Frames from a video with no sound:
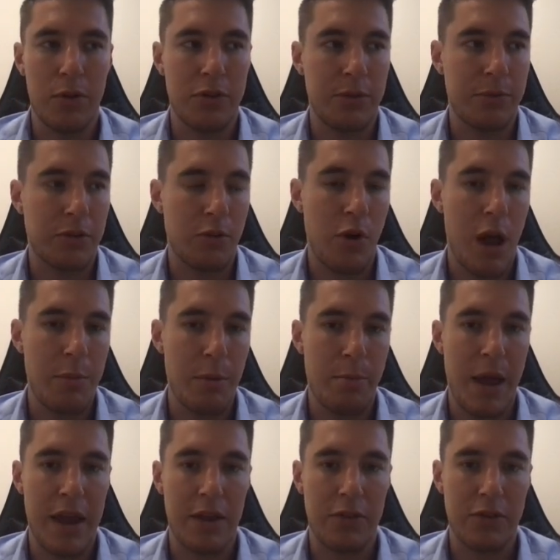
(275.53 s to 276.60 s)
a subscriber
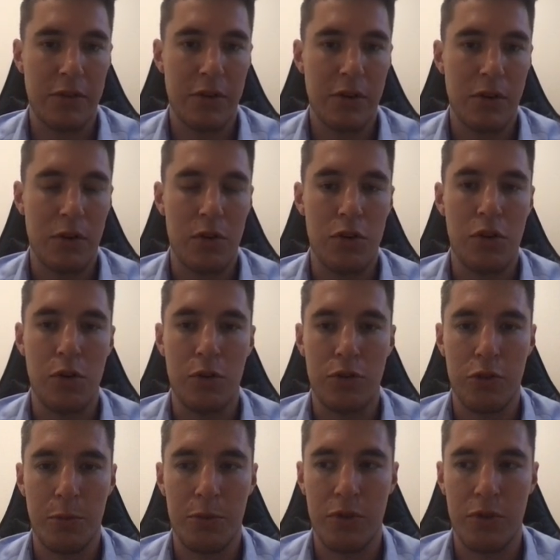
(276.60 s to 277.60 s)
base on YouTube.